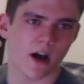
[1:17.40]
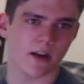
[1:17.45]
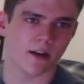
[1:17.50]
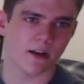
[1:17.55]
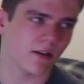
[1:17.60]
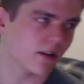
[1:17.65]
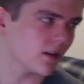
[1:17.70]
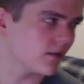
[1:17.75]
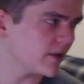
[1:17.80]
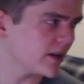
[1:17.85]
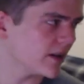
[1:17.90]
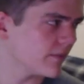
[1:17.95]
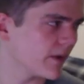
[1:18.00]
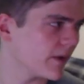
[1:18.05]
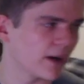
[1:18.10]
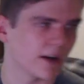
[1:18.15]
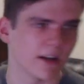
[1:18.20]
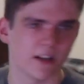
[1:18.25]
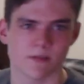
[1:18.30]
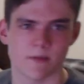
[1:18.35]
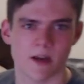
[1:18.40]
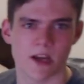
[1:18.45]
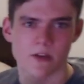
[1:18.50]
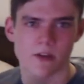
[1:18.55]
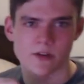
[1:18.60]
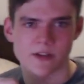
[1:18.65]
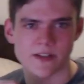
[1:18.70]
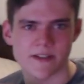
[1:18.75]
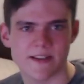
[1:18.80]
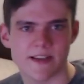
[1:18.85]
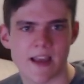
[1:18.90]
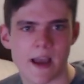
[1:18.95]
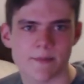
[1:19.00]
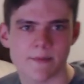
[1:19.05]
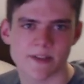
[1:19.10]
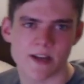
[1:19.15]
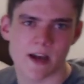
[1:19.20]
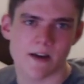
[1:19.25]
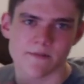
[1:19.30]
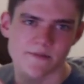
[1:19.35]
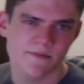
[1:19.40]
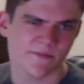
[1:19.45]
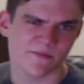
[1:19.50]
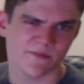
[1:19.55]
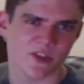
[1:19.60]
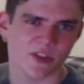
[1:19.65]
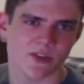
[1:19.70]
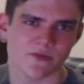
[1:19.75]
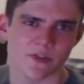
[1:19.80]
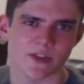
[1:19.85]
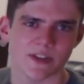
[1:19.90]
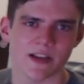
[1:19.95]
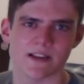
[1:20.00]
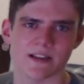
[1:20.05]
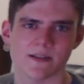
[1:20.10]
and I'm going to be comparing it to my other Yeezy Gap stuff, just for sizing